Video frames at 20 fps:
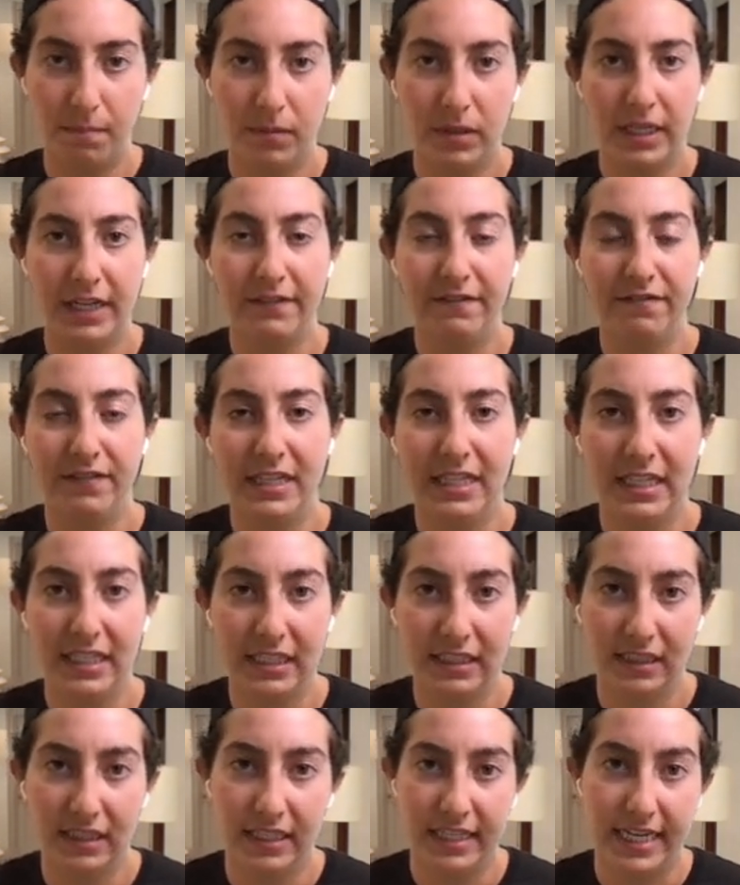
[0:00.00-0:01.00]

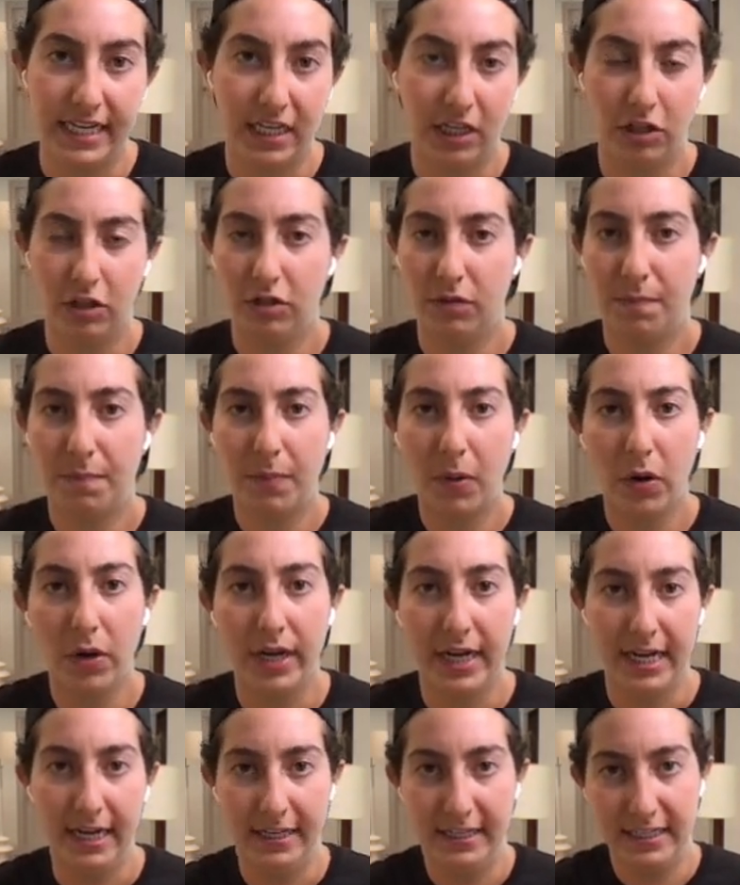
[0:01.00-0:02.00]
conveniently
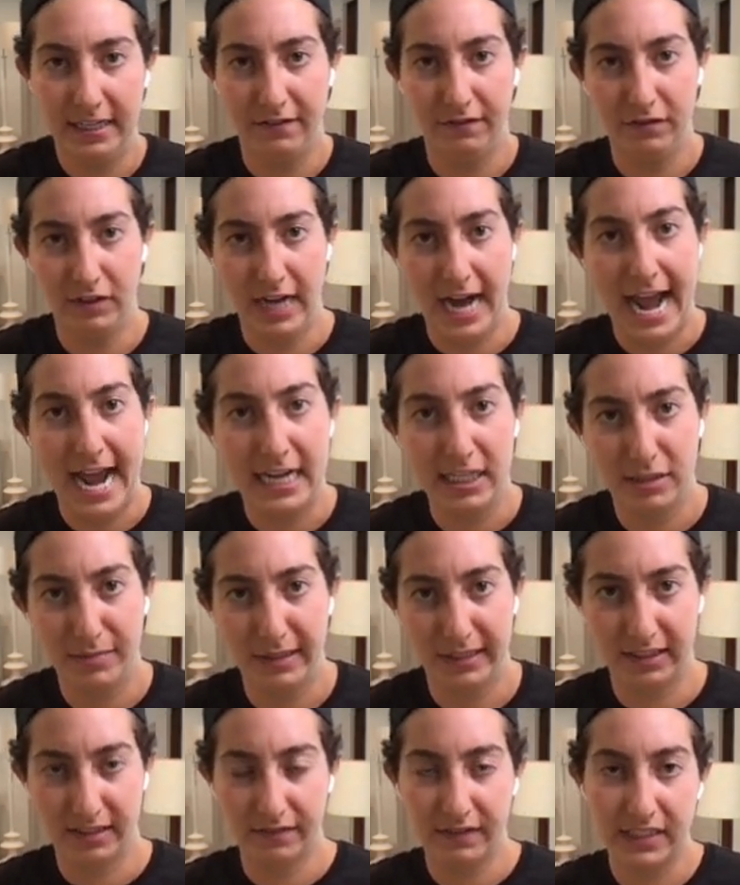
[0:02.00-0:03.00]
put in different
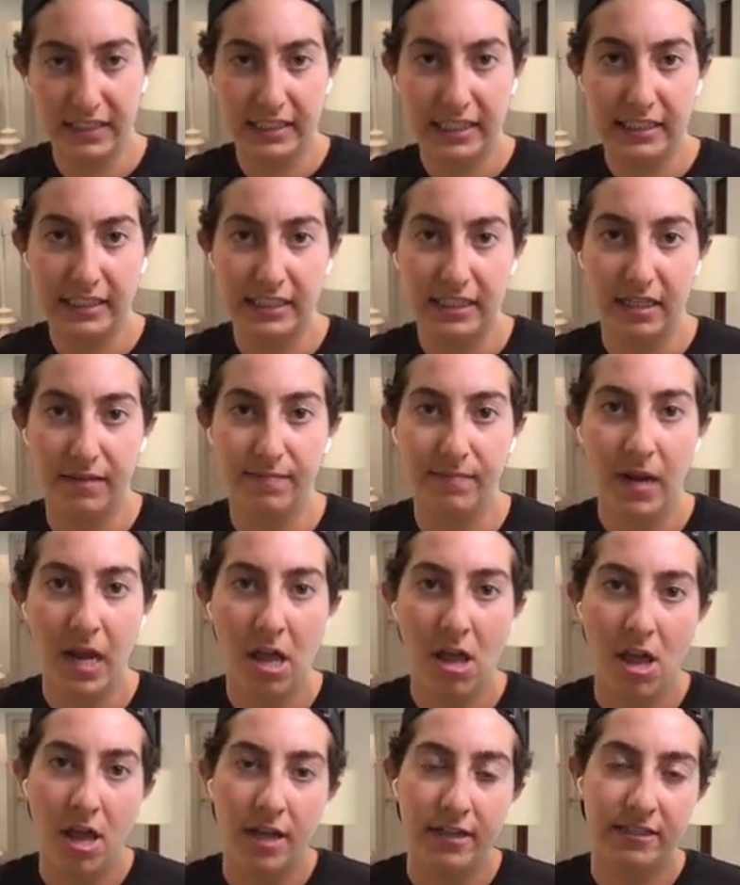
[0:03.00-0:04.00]
aspects of the system
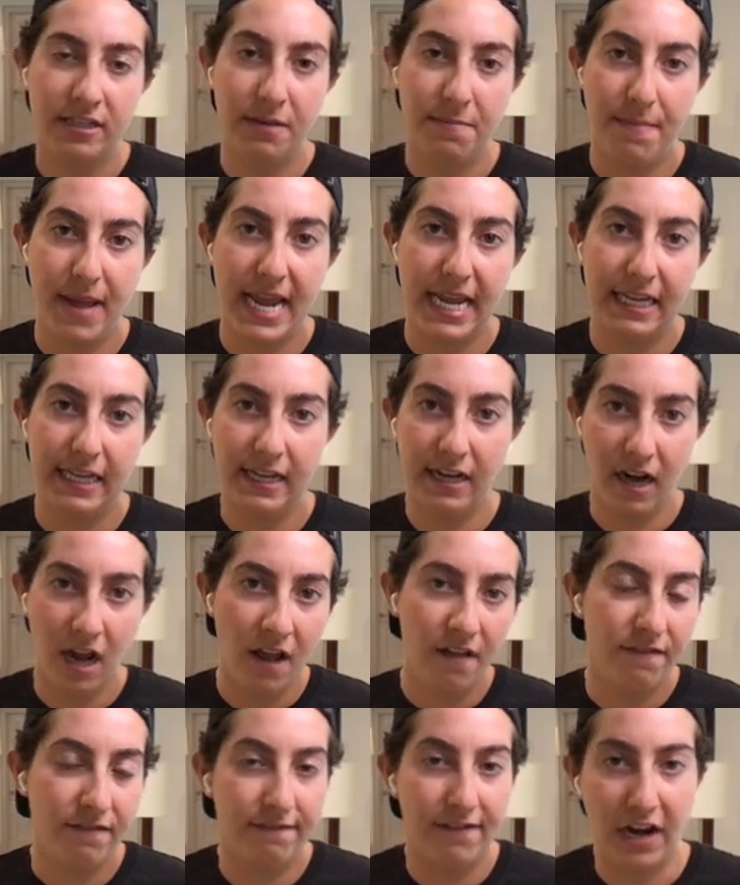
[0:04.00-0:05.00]
to make it
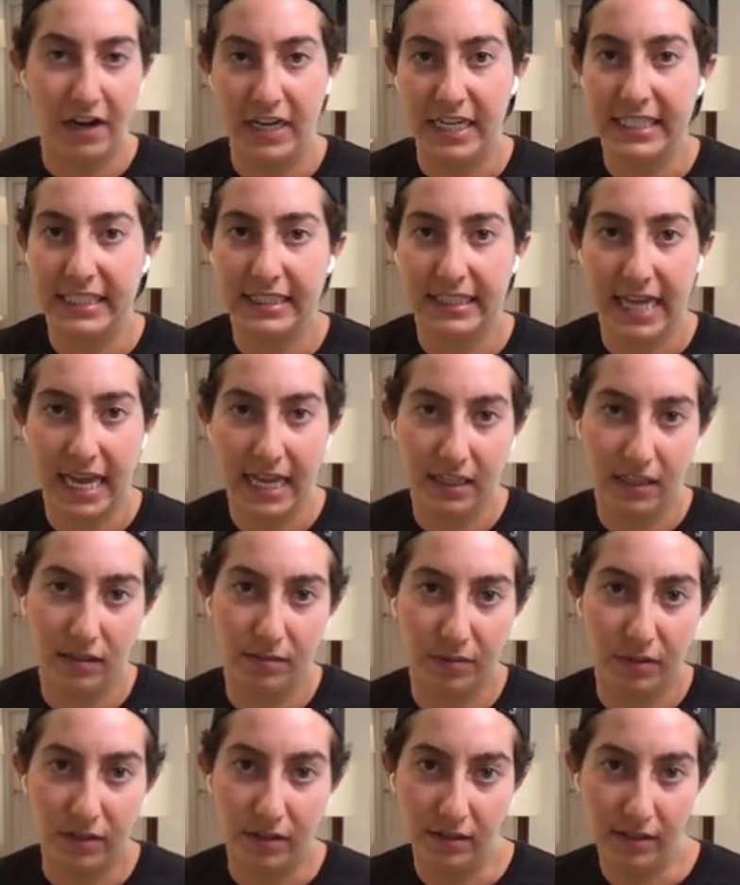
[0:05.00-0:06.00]
very
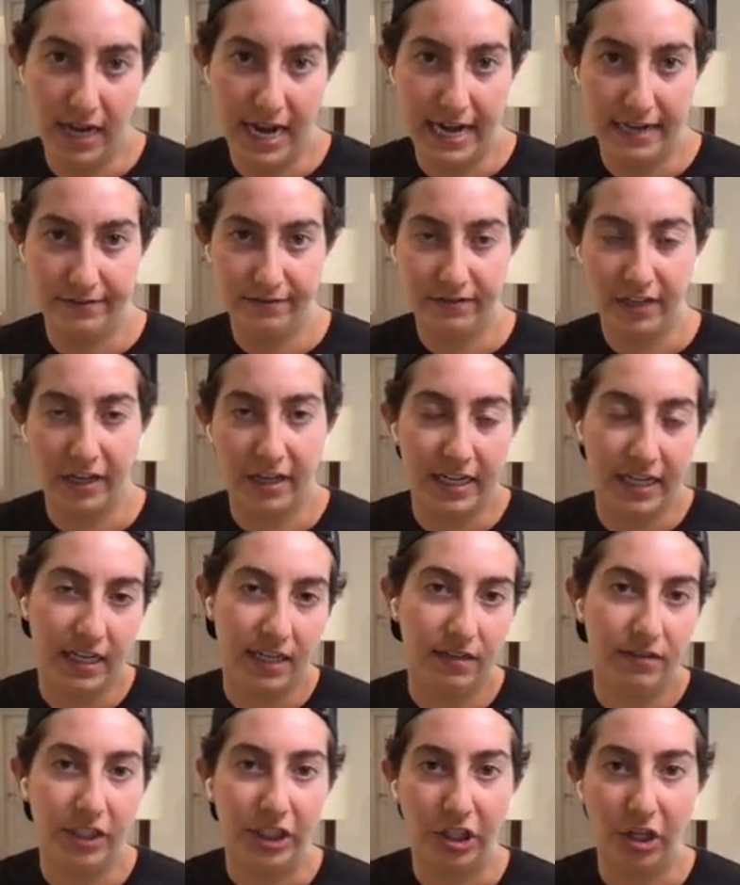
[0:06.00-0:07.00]
scalable and very,
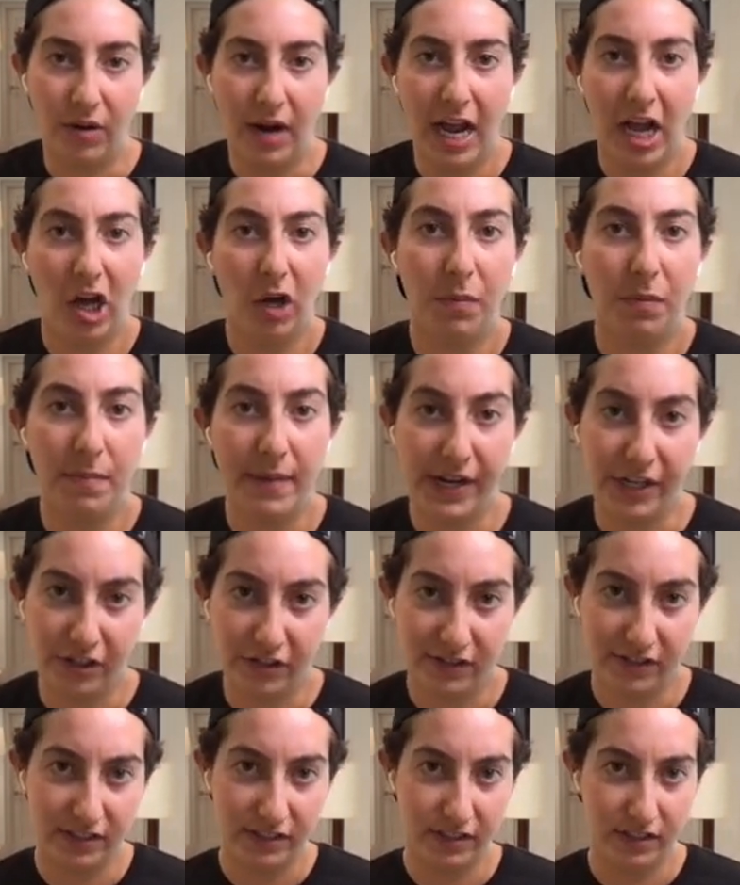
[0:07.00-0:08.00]
help make your
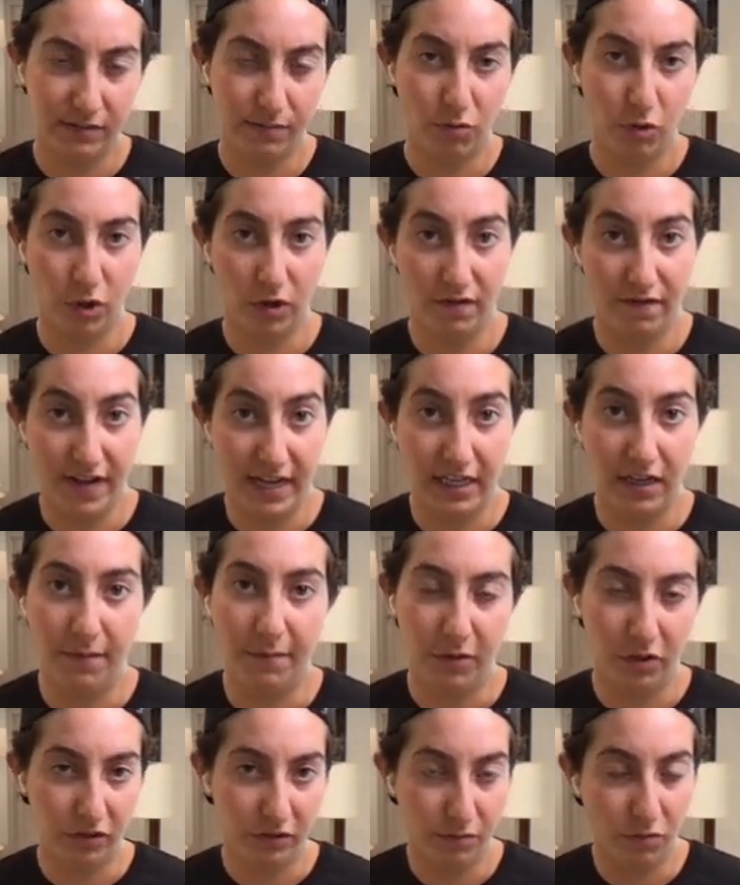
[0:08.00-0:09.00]
system more
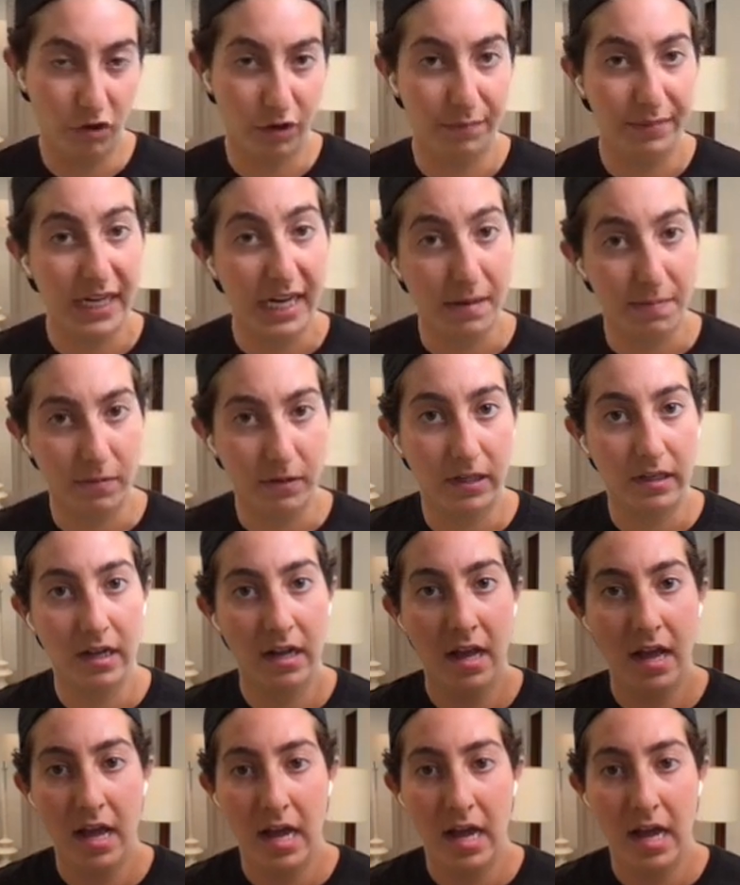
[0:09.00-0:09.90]
available to more people.